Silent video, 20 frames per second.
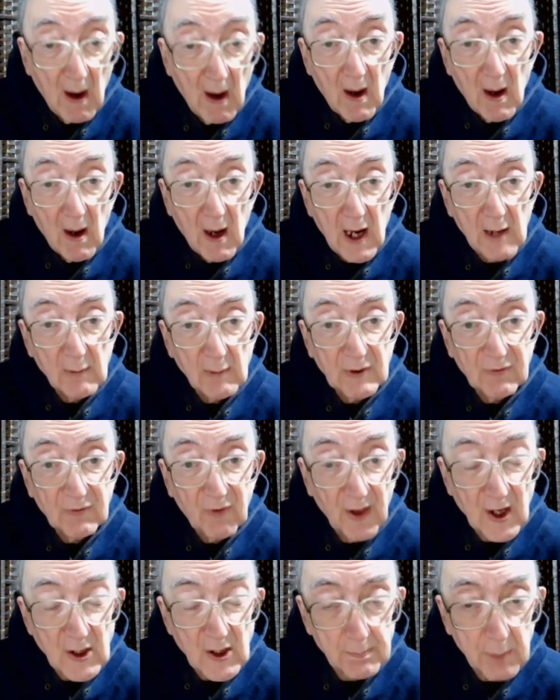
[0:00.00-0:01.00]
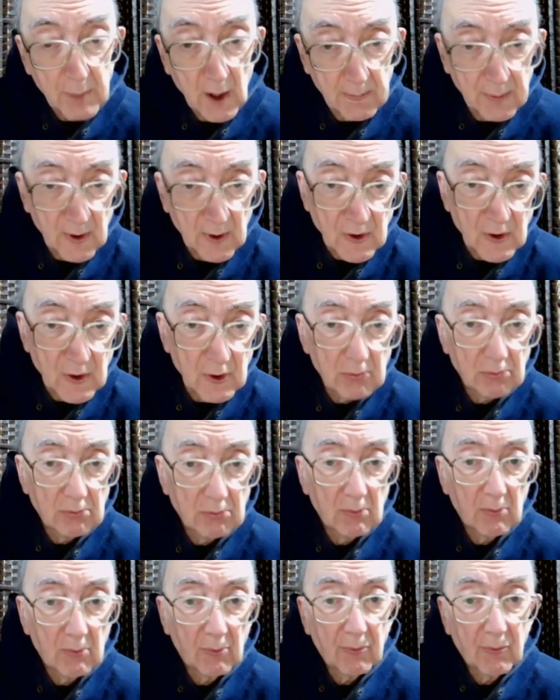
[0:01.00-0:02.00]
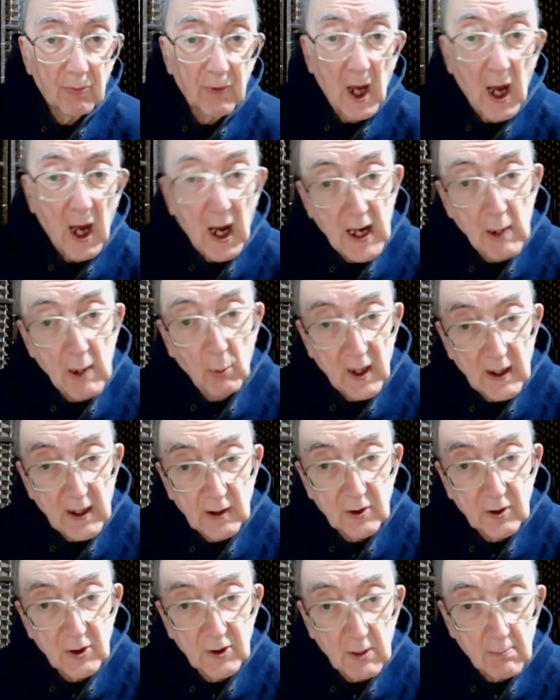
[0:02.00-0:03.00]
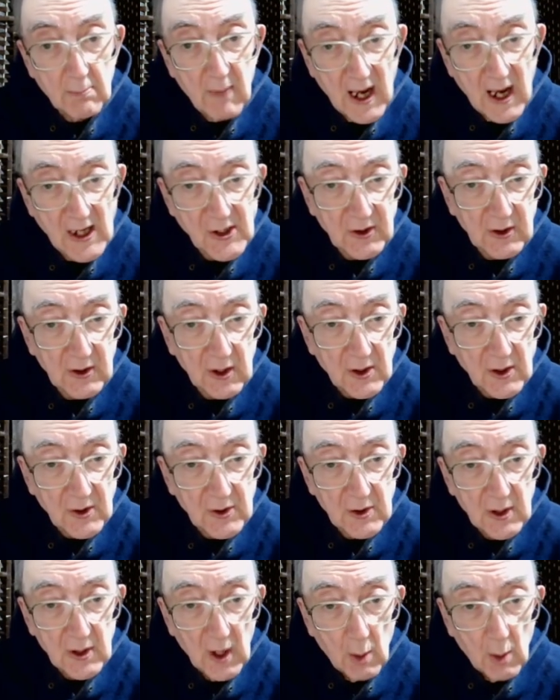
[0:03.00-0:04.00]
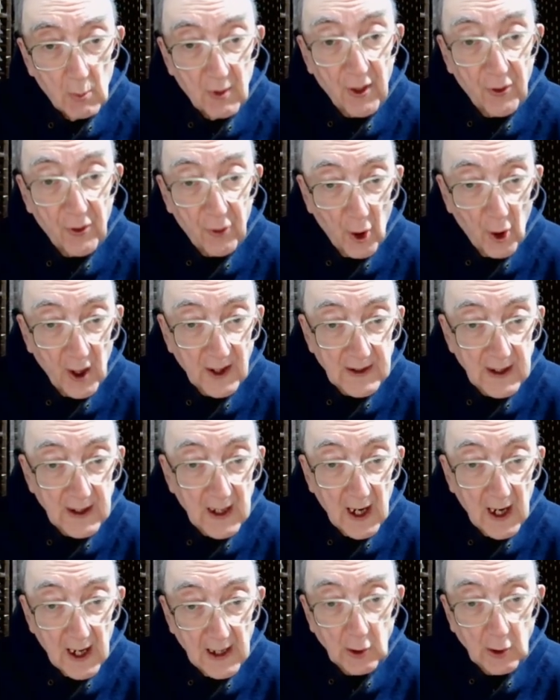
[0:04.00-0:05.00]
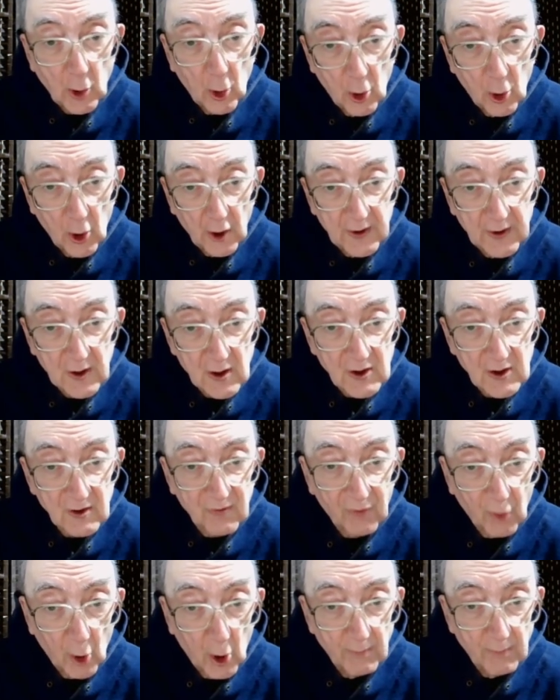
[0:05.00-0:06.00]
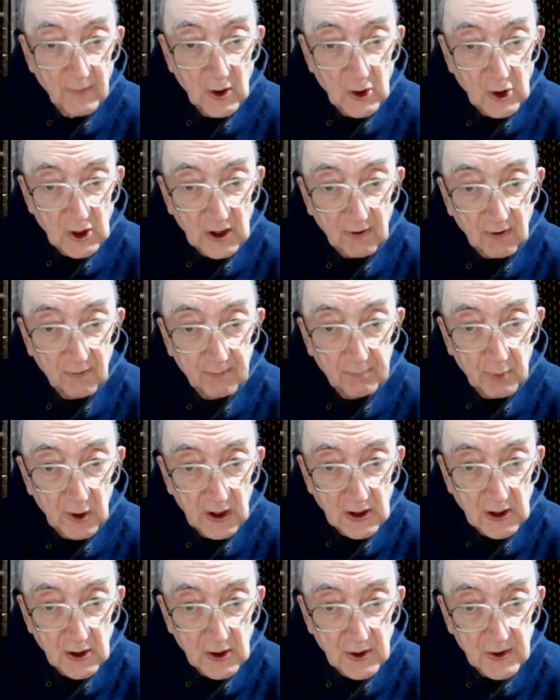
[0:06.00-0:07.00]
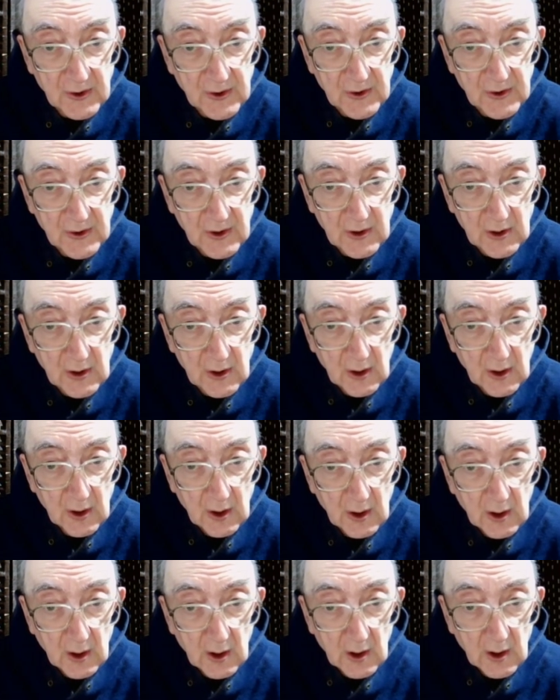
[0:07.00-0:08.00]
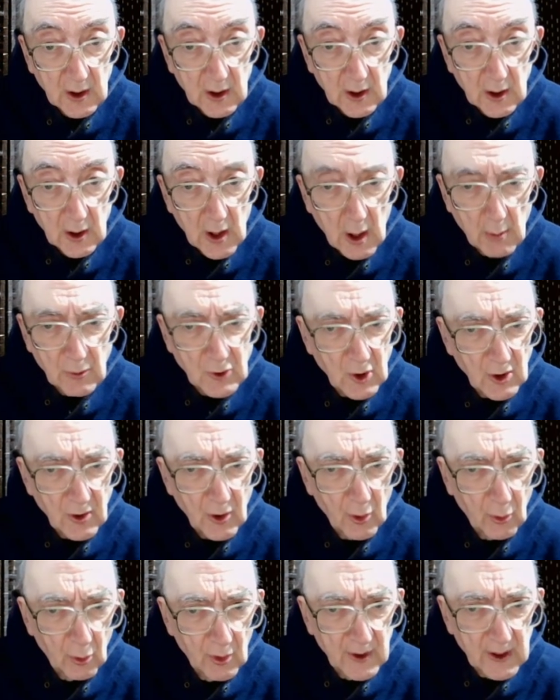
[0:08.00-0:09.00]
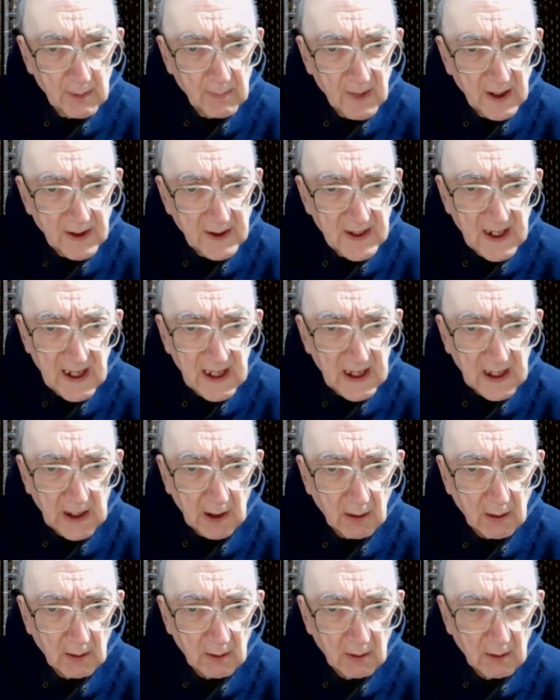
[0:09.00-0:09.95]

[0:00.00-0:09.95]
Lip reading: It was for this purpose that I went to Damascus with authority and orders from the chief priests. It was on the road at midday.